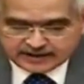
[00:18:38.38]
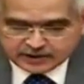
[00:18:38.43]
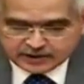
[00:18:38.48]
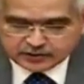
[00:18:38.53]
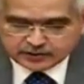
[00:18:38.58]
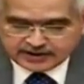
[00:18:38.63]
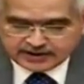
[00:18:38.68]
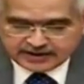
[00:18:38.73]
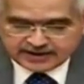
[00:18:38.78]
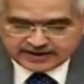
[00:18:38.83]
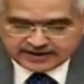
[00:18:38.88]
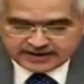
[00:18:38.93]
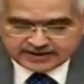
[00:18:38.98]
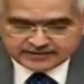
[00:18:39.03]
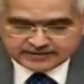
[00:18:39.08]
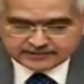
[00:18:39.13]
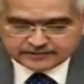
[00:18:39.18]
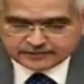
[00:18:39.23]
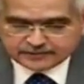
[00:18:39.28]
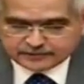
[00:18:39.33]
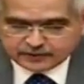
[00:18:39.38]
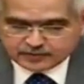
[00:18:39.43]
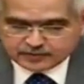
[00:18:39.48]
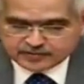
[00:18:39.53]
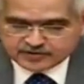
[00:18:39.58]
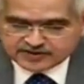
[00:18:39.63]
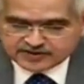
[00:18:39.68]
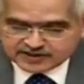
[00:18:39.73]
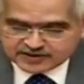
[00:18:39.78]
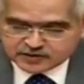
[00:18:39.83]
into India
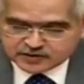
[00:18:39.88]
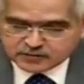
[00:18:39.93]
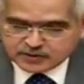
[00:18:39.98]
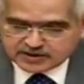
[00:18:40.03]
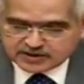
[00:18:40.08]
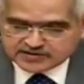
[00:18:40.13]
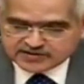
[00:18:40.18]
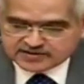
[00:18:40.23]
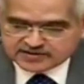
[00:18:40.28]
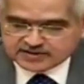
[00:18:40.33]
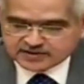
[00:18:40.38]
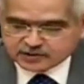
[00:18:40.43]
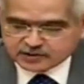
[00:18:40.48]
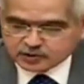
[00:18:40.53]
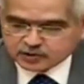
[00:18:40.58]
from 6 months